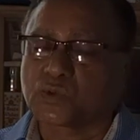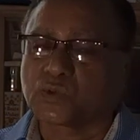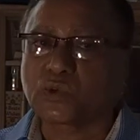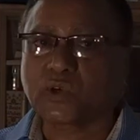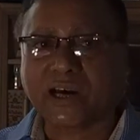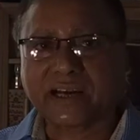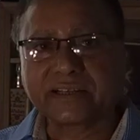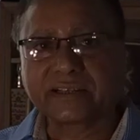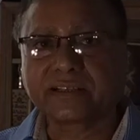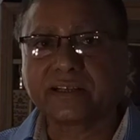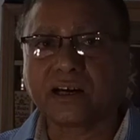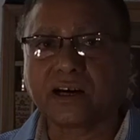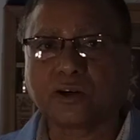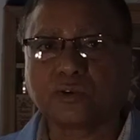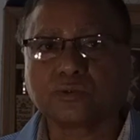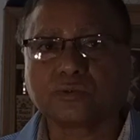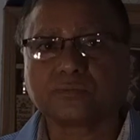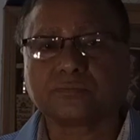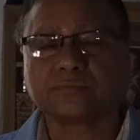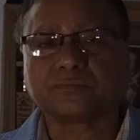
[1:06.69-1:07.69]
Right
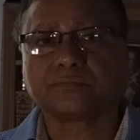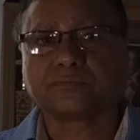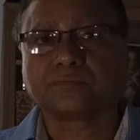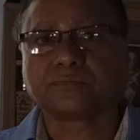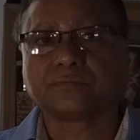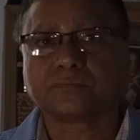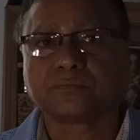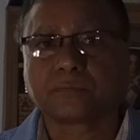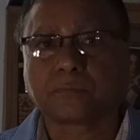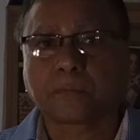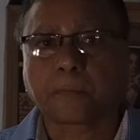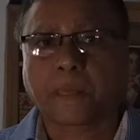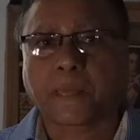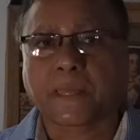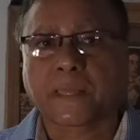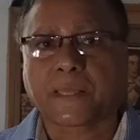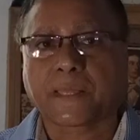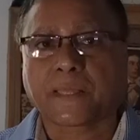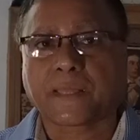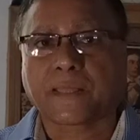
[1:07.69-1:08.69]
now,
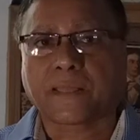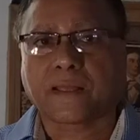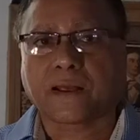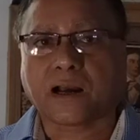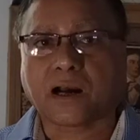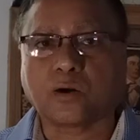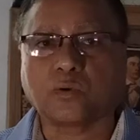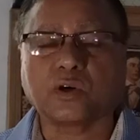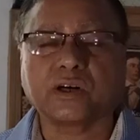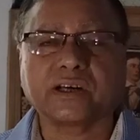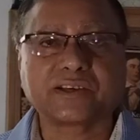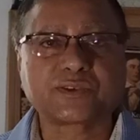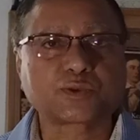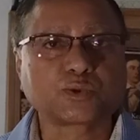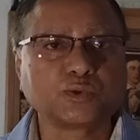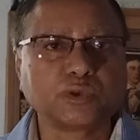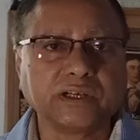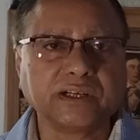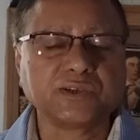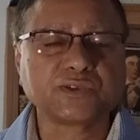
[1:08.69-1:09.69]
our
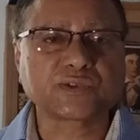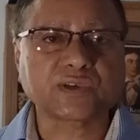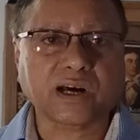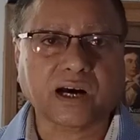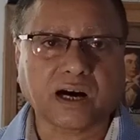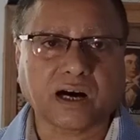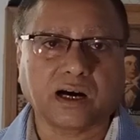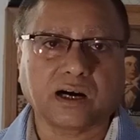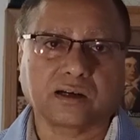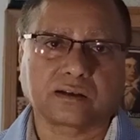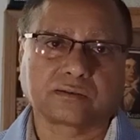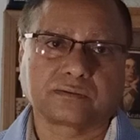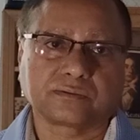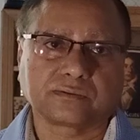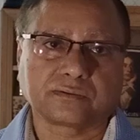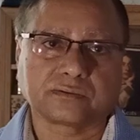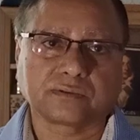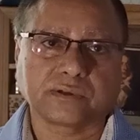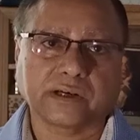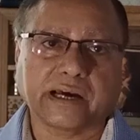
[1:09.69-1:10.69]
students are
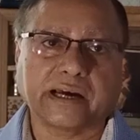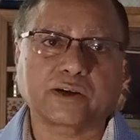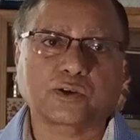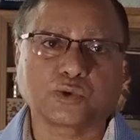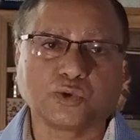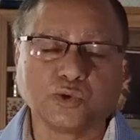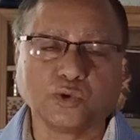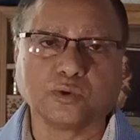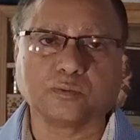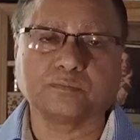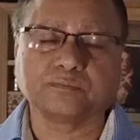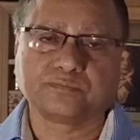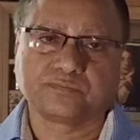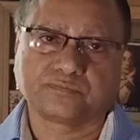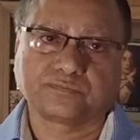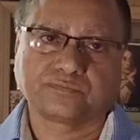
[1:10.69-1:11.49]
at home